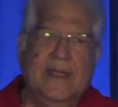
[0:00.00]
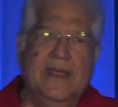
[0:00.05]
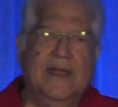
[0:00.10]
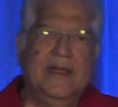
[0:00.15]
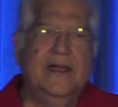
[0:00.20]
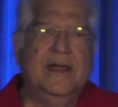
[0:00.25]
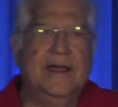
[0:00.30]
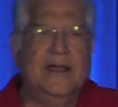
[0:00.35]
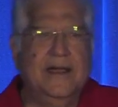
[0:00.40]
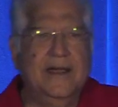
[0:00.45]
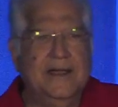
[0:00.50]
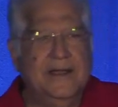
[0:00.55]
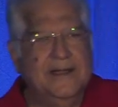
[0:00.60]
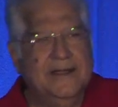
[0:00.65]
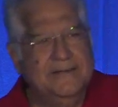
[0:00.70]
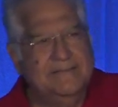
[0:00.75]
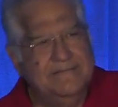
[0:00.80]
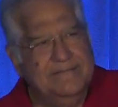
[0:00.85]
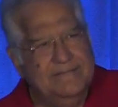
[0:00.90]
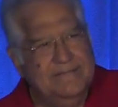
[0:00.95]
Uh,
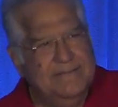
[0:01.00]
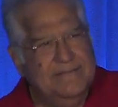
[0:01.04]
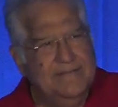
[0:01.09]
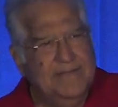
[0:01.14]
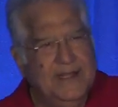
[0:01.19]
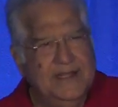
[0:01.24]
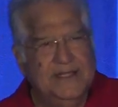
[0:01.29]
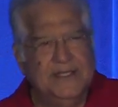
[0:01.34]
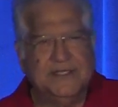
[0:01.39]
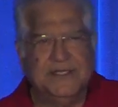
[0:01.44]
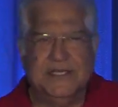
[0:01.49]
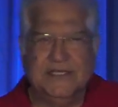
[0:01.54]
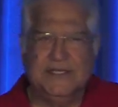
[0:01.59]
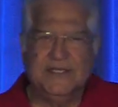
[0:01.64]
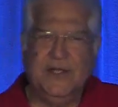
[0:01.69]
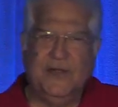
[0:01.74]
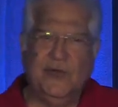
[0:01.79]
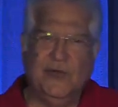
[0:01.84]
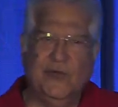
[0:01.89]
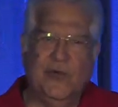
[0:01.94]
in the
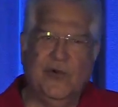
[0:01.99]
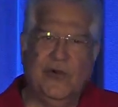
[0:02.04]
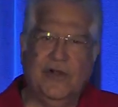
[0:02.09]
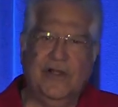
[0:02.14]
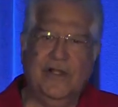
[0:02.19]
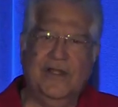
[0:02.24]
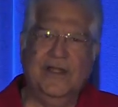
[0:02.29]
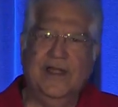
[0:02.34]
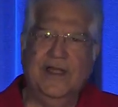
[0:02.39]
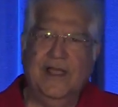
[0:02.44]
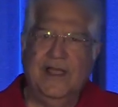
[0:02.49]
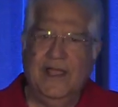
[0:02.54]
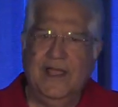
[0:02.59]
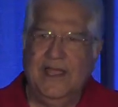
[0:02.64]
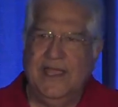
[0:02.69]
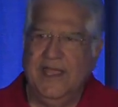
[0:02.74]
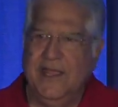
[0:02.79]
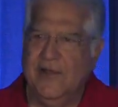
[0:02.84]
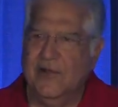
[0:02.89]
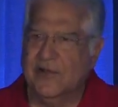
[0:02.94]
62 war,
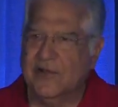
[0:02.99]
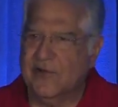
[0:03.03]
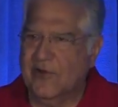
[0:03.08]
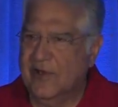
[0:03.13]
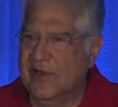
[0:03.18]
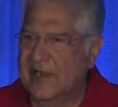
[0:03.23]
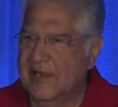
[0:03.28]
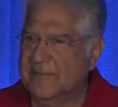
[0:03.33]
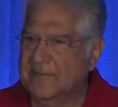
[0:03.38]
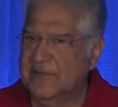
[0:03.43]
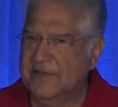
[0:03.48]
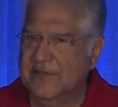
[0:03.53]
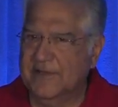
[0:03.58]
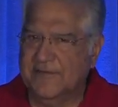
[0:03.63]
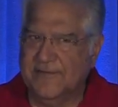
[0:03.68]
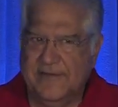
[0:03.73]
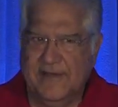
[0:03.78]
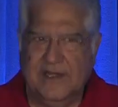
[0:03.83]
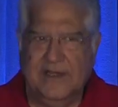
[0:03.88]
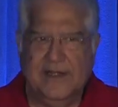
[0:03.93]
he got called up to the
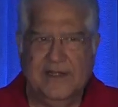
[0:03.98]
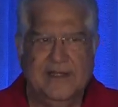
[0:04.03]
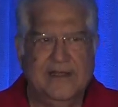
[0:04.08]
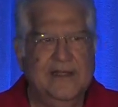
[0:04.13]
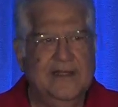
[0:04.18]
front.